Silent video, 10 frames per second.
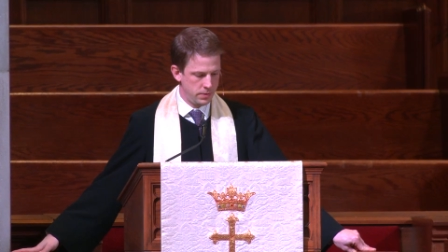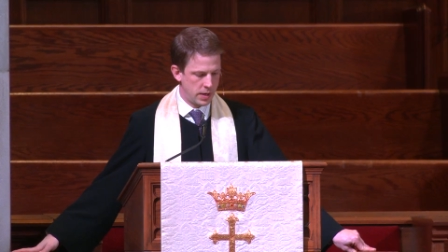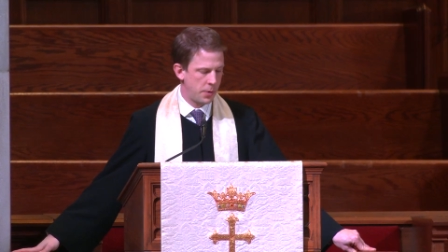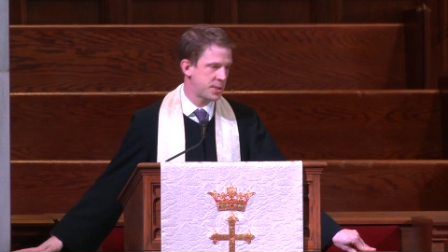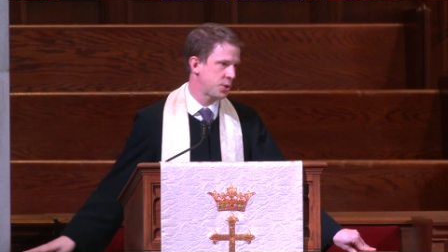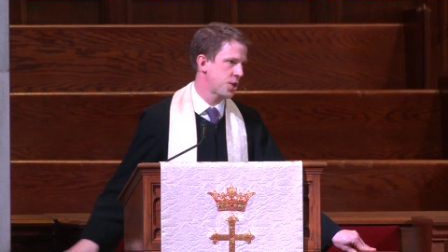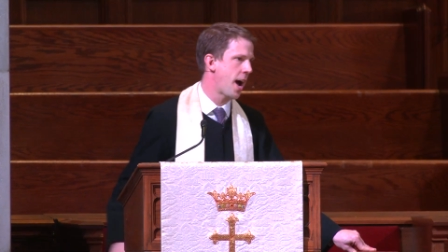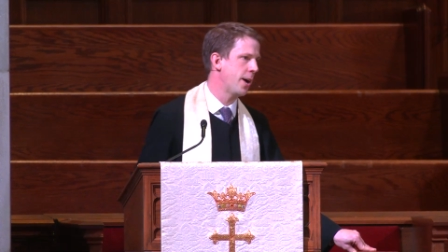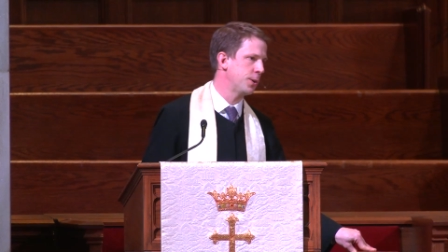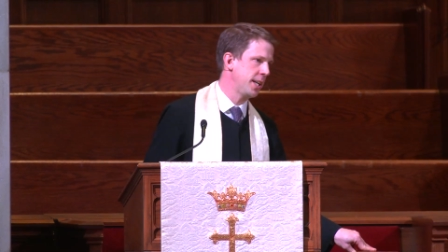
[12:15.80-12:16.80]
When I was a
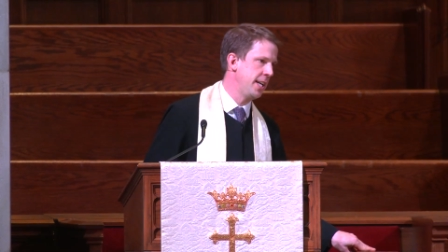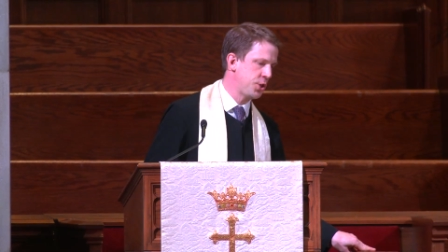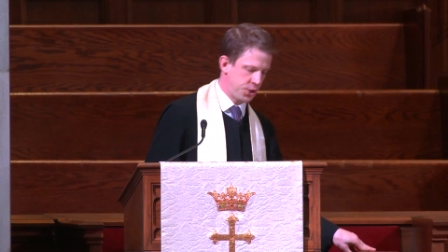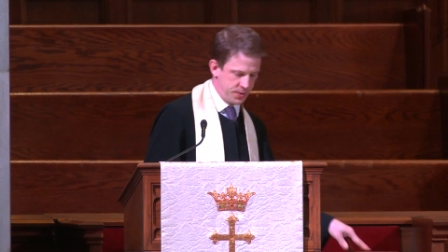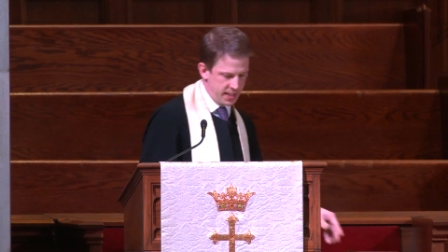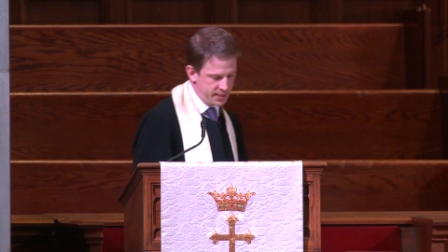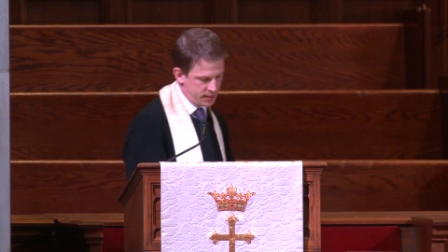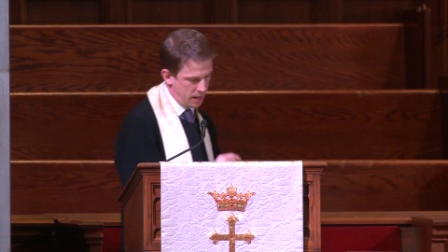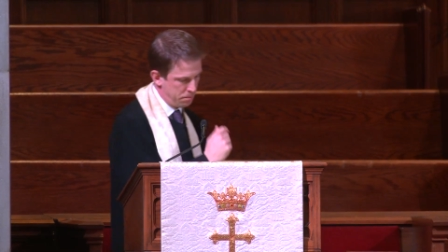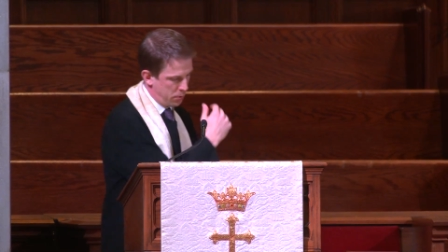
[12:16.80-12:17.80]
child, each
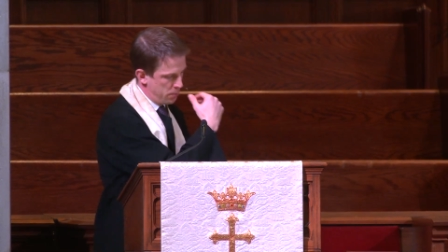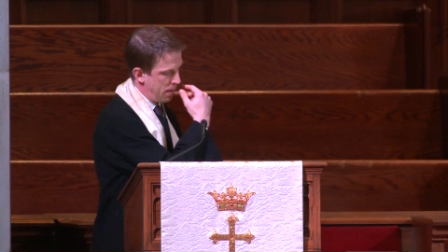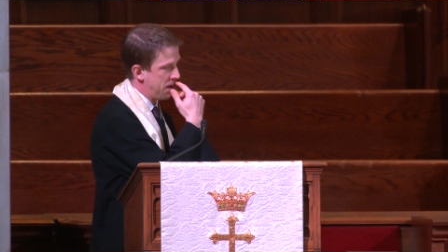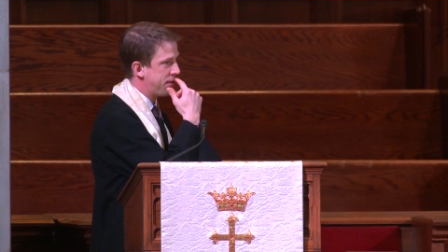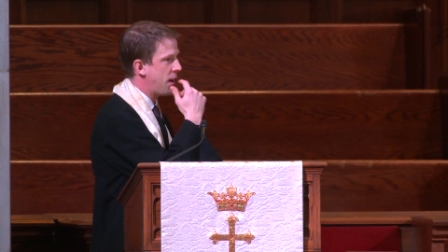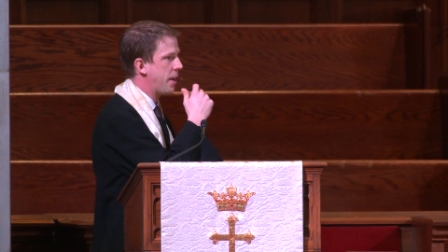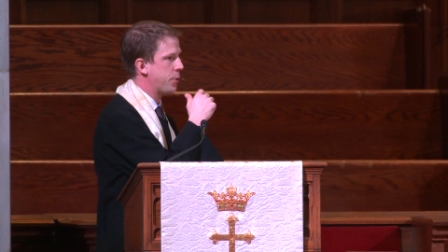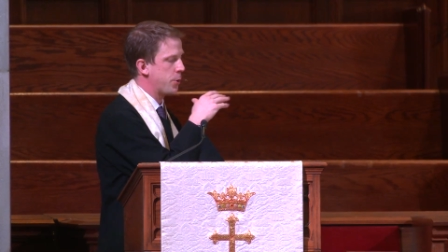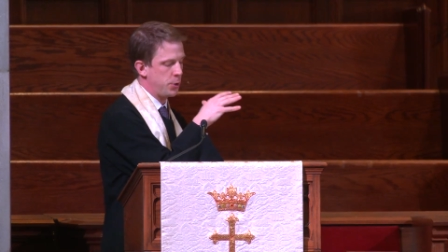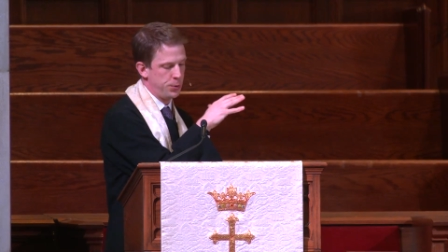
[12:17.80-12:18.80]
December, my
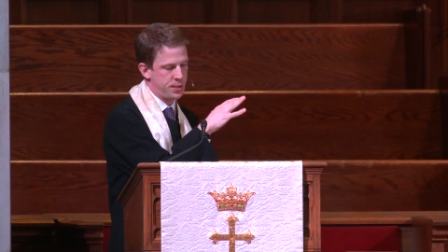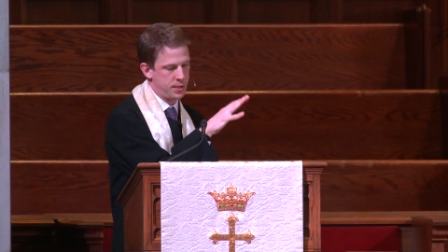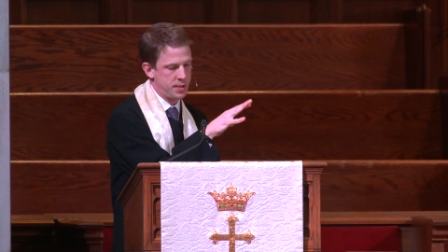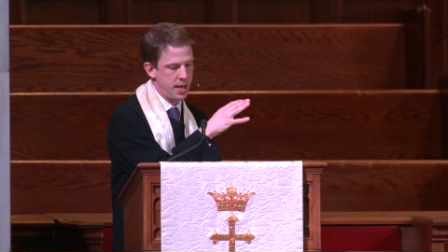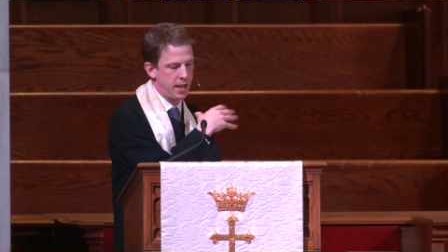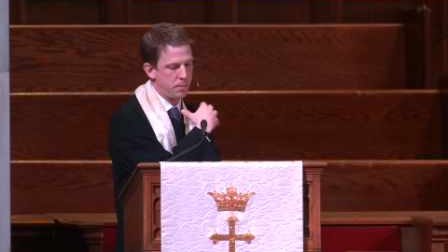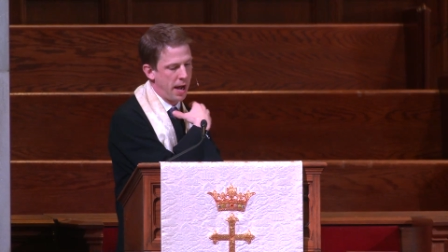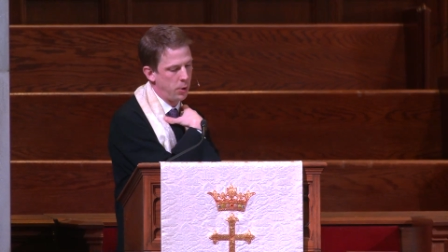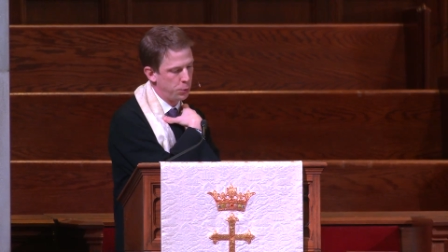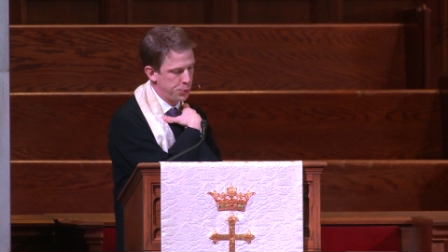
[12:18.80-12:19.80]
father used to take
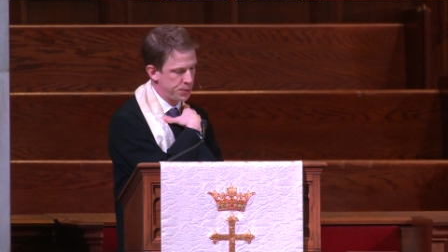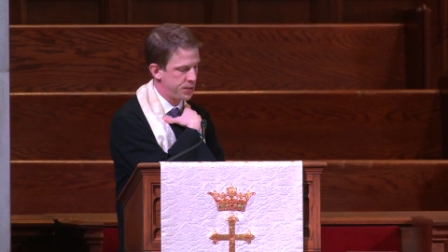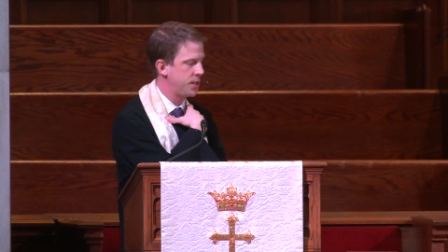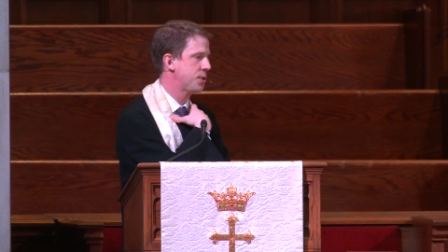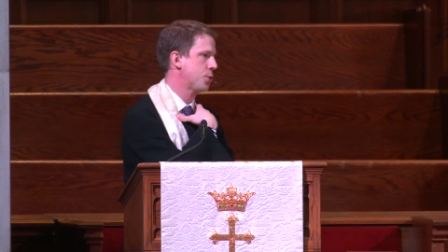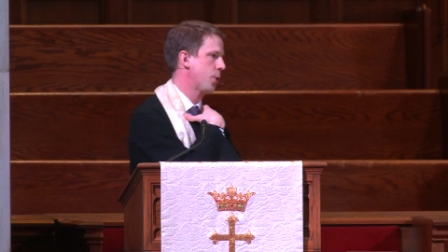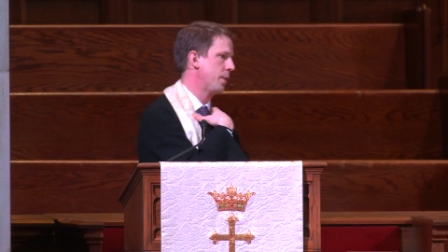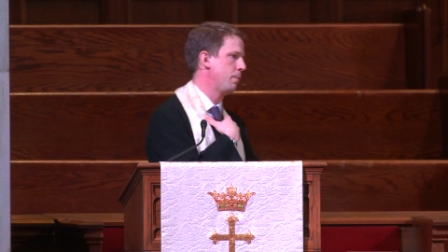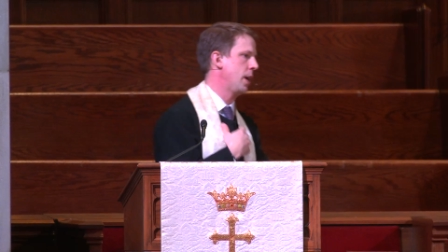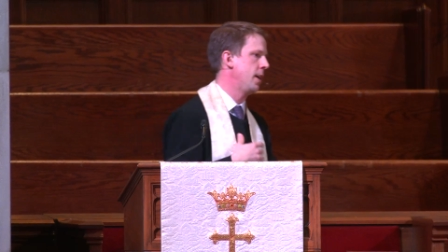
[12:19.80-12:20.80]
my older sister
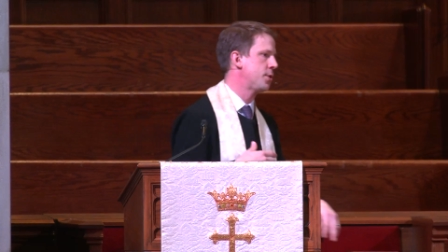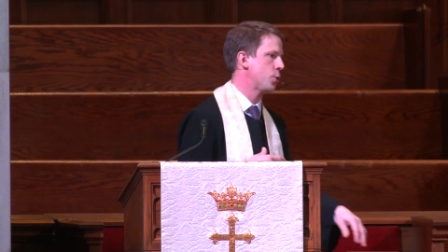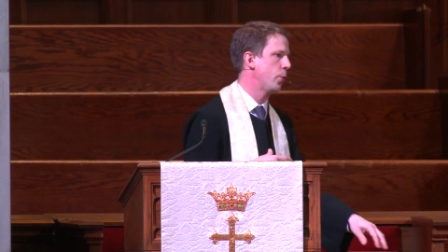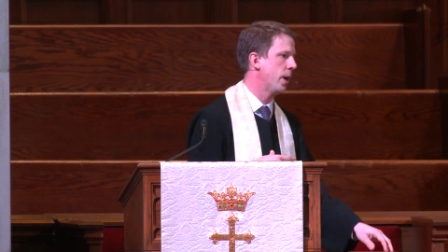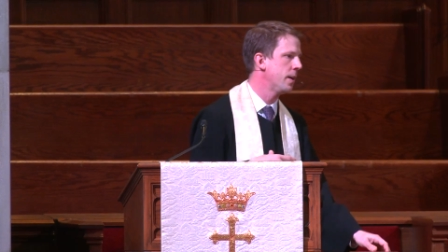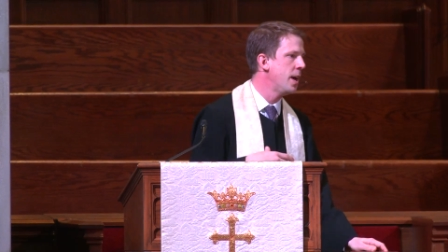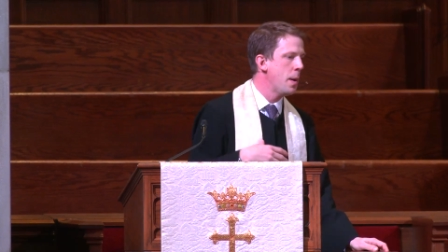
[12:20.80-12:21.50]
and me to a